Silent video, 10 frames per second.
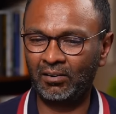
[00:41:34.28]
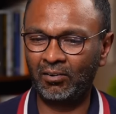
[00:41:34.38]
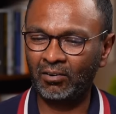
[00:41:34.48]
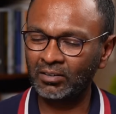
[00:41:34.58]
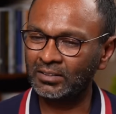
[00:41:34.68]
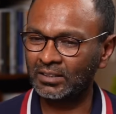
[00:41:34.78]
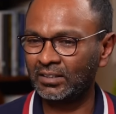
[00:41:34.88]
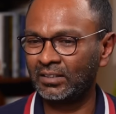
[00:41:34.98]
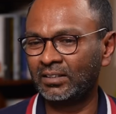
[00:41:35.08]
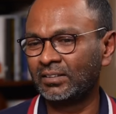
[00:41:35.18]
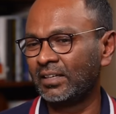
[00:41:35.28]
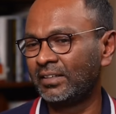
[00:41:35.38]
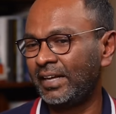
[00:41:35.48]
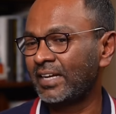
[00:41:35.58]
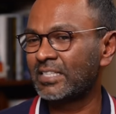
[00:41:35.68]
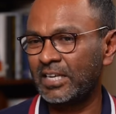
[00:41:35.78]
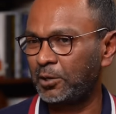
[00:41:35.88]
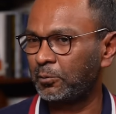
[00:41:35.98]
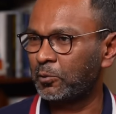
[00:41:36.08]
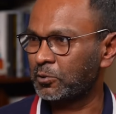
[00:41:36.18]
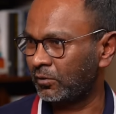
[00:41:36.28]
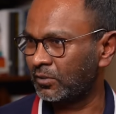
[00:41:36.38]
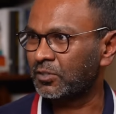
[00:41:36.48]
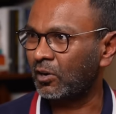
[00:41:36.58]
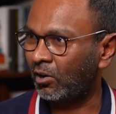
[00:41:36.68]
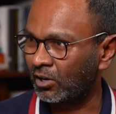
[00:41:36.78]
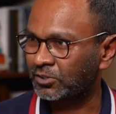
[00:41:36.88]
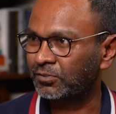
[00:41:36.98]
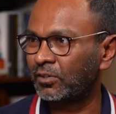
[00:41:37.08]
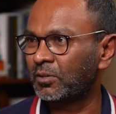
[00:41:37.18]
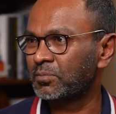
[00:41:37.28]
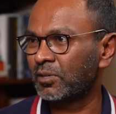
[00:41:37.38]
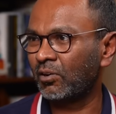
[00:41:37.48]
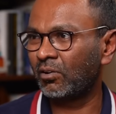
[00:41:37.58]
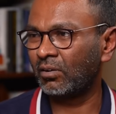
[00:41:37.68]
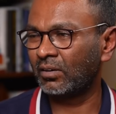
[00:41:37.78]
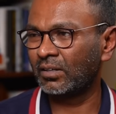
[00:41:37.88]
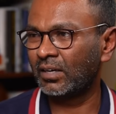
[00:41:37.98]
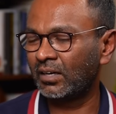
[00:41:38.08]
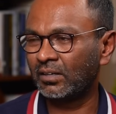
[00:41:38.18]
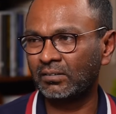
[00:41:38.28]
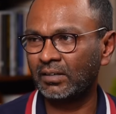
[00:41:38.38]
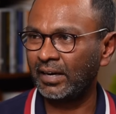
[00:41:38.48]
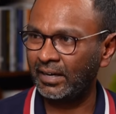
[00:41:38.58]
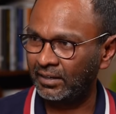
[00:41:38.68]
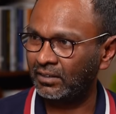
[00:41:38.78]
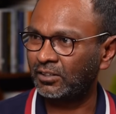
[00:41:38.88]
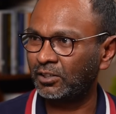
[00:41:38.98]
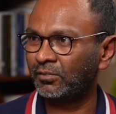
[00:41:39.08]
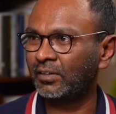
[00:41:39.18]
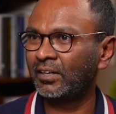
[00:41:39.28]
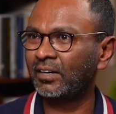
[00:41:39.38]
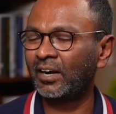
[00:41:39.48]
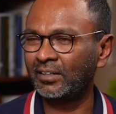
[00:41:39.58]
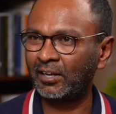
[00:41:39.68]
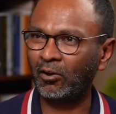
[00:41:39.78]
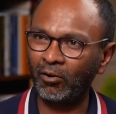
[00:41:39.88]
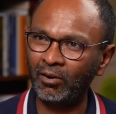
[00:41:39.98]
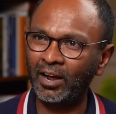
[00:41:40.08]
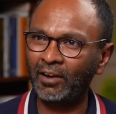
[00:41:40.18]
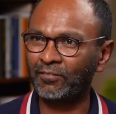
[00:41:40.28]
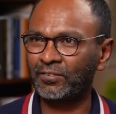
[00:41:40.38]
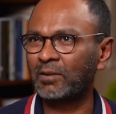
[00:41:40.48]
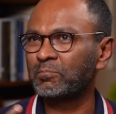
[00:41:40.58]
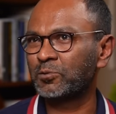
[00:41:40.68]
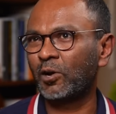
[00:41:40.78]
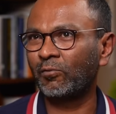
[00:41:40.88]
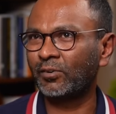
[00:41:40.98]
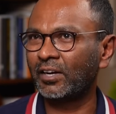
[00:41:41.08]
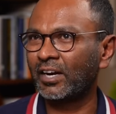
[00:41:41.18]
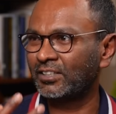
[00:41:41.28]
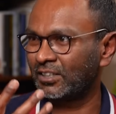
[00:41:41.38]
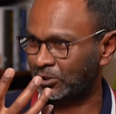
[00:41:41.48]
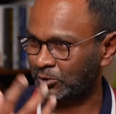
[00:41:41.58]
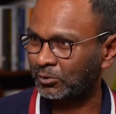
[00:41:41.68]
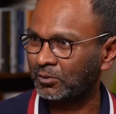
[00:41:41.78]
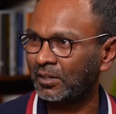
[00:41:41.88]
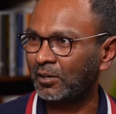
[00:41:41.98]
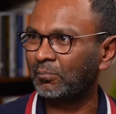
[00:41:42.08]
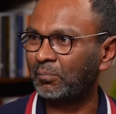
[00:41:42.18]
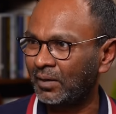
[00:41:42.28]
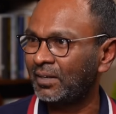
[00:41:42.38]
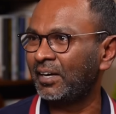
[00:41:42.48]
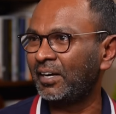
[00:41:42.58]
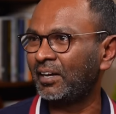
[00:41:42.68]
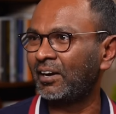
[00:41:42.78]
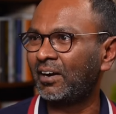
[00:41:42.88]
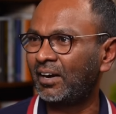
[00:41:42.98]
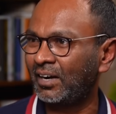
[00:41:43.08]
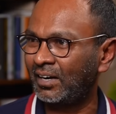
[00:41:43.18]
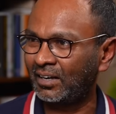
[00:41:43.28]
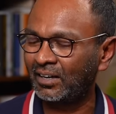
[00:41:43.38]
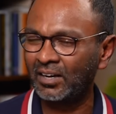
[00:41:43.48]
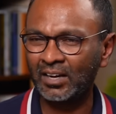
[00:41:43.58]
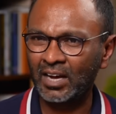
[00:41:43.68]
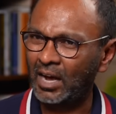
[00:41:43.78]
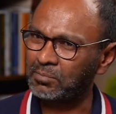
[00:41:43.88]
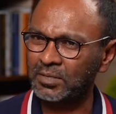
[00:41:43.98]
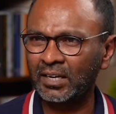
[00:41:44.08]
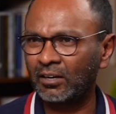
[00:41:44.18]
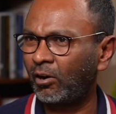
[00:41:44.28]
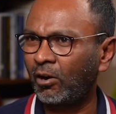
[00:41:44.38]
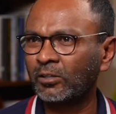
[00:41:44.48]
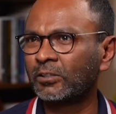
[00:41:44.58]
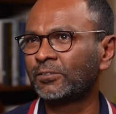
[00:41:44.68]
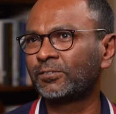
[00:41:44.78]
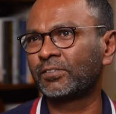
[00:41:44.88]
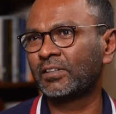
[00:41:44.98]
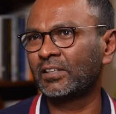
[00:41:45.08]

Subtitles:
all the tech CEOs of these large firms are all Indian driven, and they all have some softer edges to, you know, build India. And I'm seeing a lot of